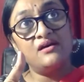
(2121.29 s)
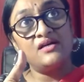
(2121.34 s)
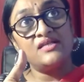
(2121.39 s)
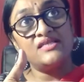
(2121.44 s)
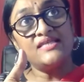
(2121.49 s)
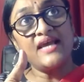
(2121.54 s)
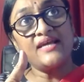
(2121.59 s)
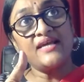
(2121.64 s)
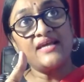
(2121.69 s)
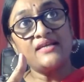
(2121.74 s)

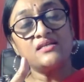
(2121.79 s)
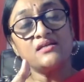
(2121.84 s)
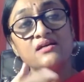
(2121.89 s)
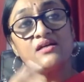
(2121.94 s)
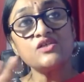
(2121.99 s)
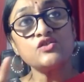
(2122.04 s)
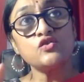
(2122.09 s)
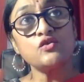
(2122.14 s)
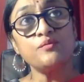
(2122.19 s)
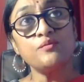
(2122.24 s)

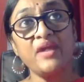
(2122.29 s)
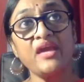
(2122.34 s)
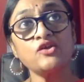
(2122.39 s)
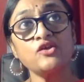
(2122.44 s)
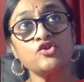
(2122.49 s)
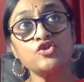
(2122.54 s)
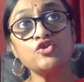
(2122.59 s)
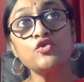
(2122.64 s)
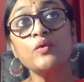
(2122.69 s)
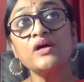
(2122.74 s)
sectors to make
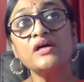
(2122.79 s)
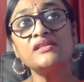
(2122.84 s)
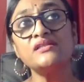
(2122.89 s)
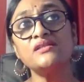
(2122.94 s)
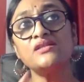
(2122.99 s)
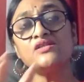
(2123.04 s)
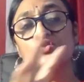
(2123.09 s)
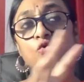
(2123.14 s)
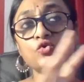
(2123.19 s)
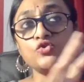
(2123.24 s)
sure that
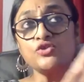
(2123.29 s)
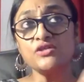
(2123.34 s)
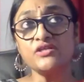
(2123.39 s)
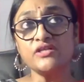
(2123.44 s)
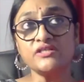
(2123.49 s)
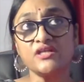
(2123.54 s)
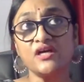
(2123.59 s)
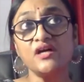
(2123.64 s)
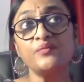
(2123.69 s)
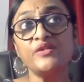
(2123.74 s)
the social
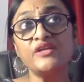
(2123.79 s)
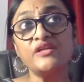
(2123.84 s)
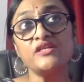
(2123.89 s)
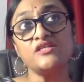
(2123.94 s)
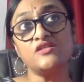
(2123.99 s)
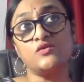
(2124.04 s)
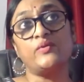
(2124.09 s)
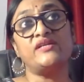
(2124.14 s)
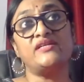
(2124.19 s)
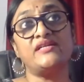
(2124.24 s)

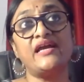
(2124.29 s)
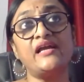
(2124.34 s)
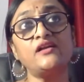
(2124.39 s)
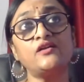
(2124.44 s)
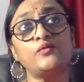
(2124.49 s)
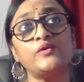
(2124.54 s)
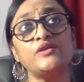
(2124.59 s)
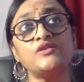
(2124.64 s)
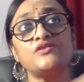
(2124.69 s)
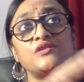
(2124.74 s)
determinants were dealt with,